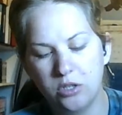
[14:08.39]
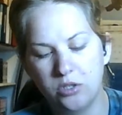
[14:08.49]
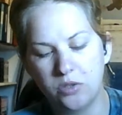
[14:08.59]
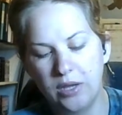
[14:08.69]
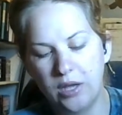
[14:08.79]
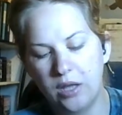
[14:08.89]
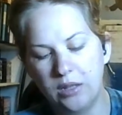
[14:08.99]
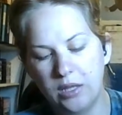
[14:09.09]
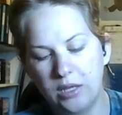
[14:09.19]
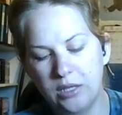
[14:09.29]
So I
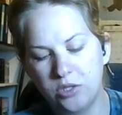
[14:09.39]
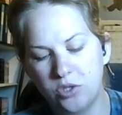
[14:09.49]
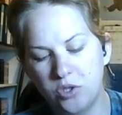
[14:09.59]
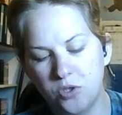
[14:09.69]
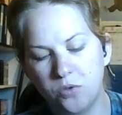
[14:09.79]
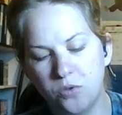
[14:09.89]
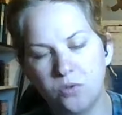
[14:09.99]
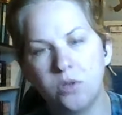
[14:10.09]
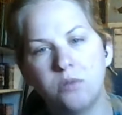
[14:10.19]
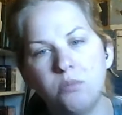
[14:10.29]
got these
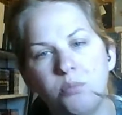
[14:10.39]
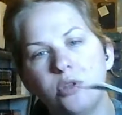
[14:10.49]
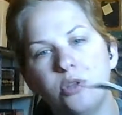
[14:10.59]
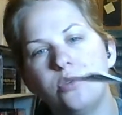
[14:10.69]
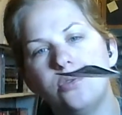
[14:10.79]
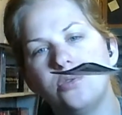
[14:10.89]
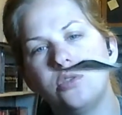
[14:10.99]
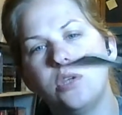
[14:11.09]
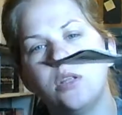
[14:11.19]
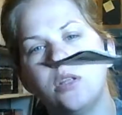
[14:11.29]
2
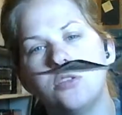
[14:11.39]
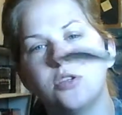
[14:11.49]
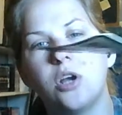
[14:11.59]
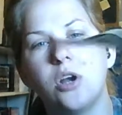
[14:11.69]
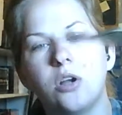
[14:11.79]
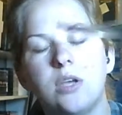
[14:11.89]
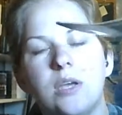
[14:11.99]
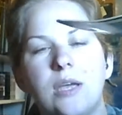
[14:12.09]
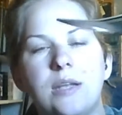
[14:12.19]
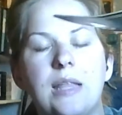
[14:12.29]
blues. There's a dark
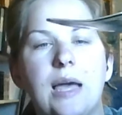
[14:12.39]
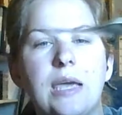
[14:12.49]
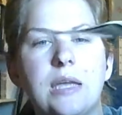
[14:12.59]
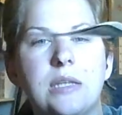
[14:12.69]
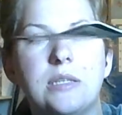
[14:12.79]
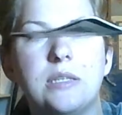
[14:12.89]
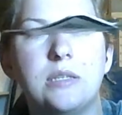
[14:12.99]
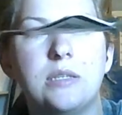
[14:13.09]
and a light.